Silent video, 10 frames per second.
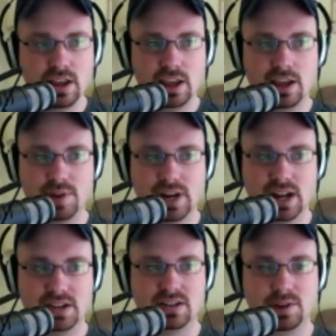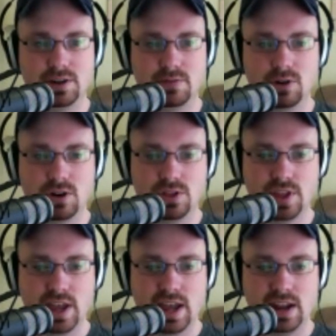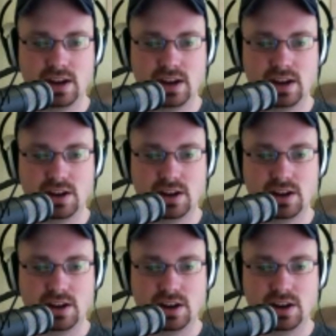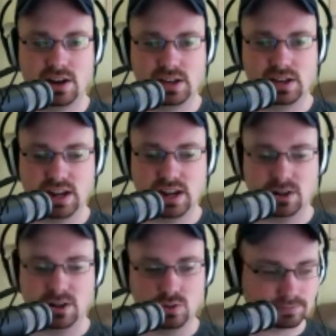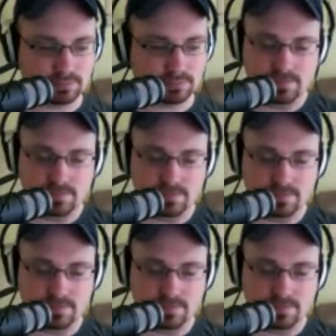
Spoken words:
It'd be nice just to be able to work on that as a standalone tool.